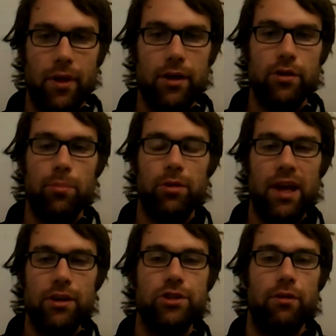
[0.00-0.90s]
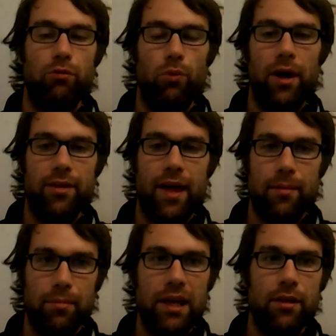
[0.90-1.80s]
interpretation of what that
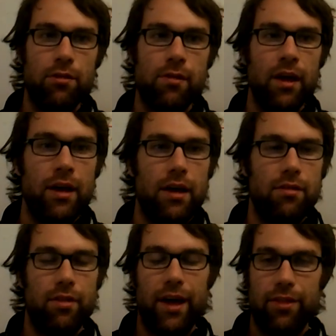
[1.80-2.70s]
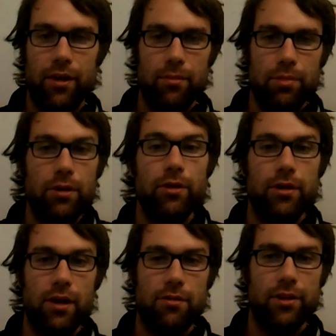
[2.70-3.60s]
means is that the computer
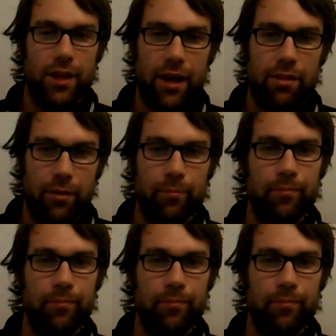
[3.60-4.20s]
doesn't like them,